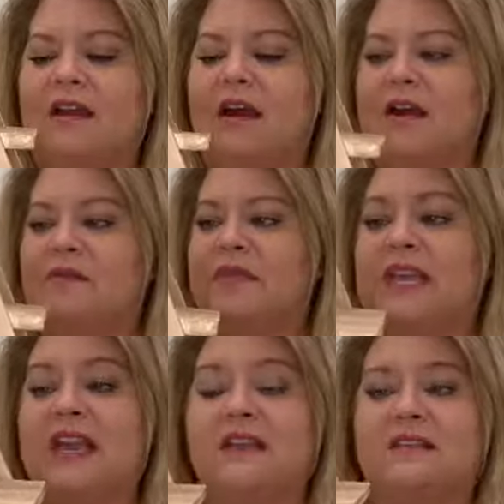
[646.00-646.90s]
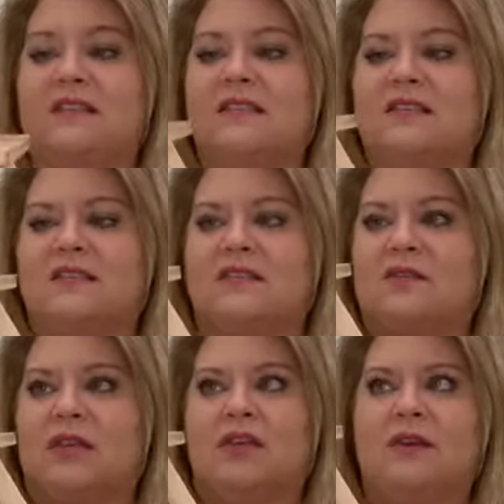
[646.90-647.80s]
um, yeah, this is so
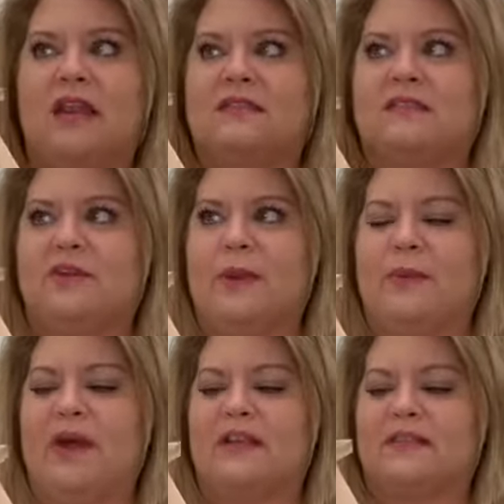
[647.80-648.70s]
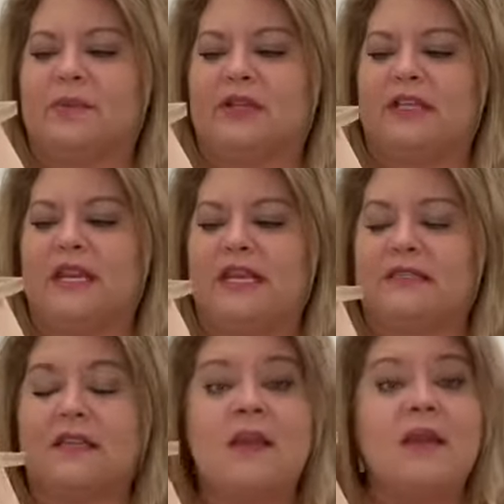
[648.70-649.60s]
cute. It has so many
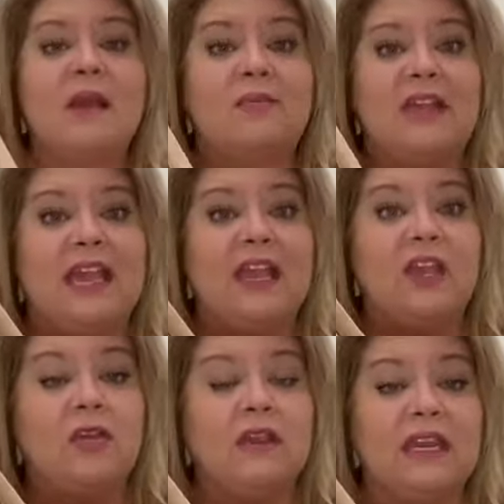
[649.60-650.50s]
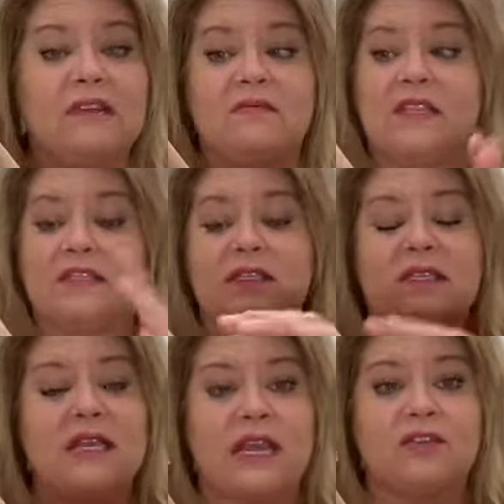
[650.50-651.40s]
possibilities. But yeah, you can, this is a
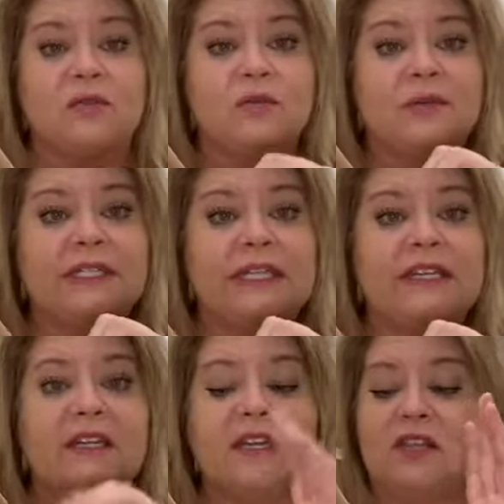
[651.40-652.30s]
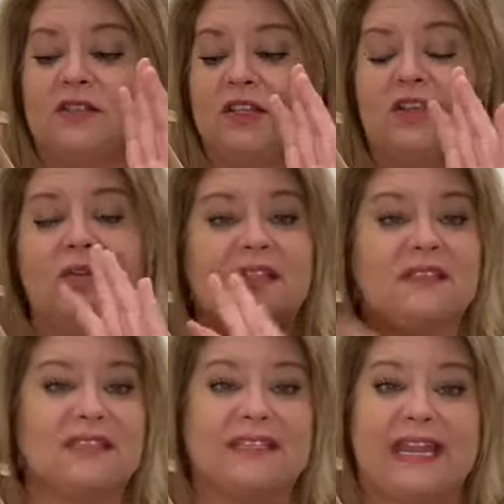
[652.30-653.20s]
natural wood, so you can
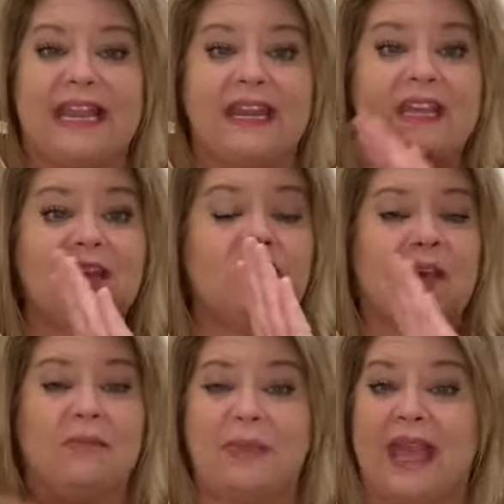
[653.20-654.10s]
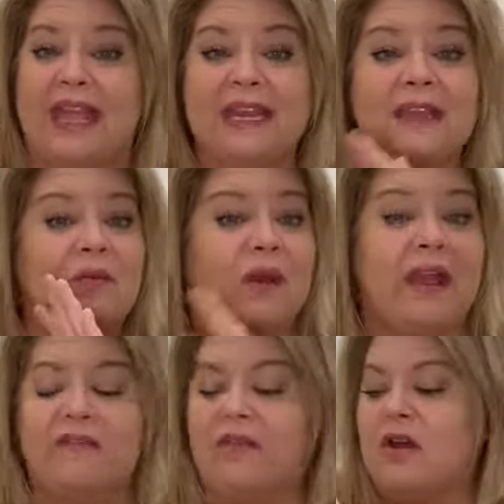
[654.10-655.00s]
stain it, you can paint it,
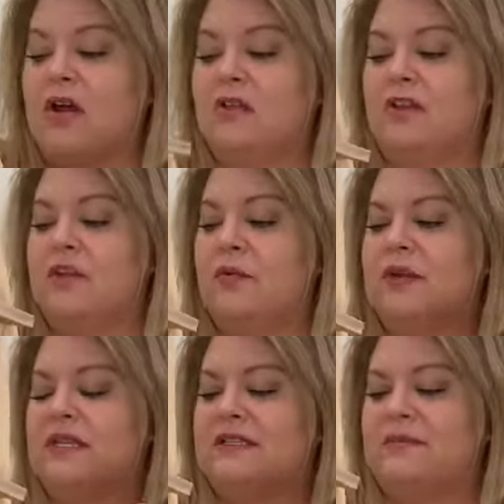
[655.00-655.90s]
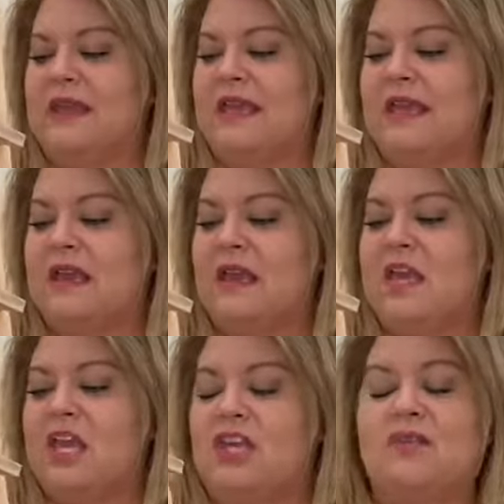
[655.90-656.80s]
whatever color you want it to be.
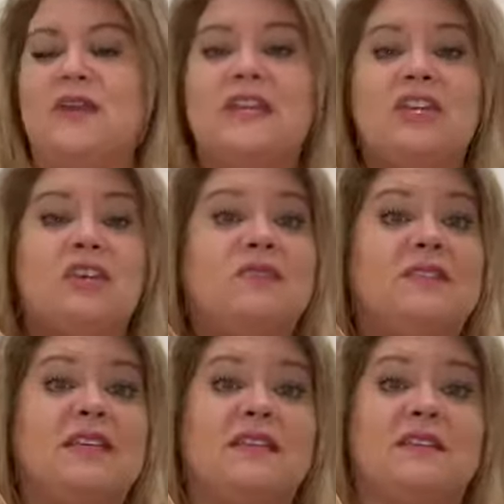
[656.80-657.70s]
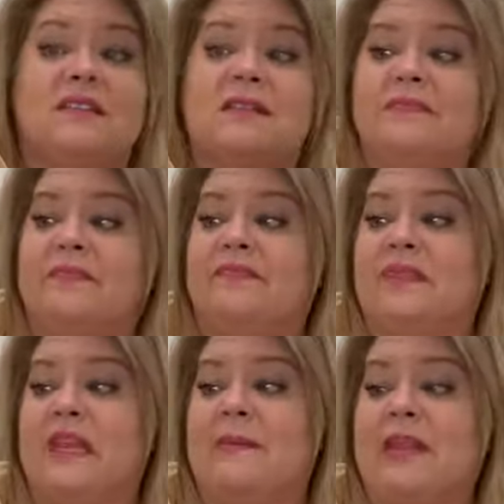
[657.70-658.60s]
You can use this,
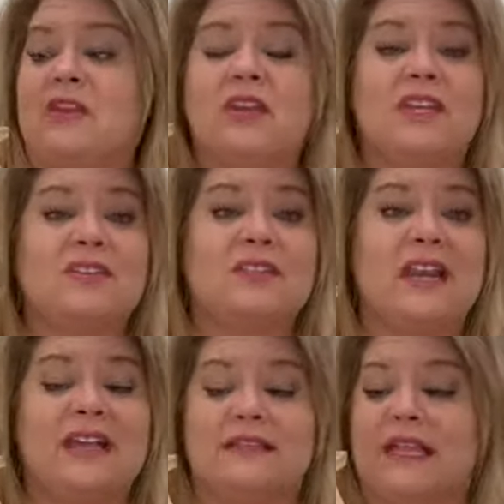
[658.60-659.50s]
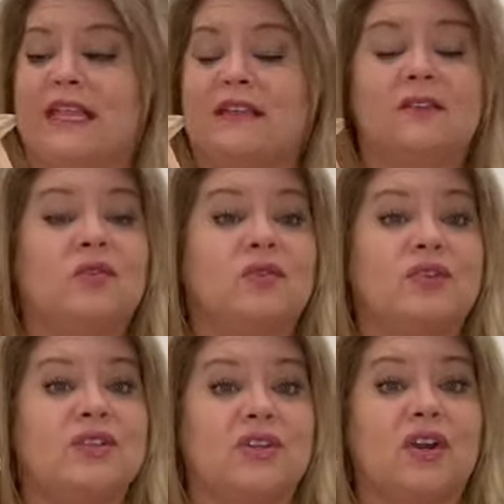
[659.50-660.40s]
I mean, you can use it as like a little
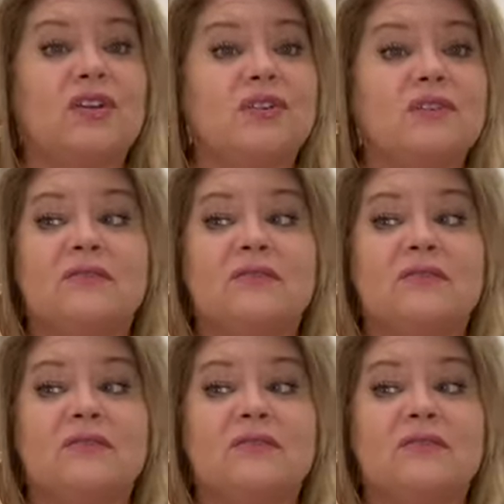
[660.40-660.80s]
dessert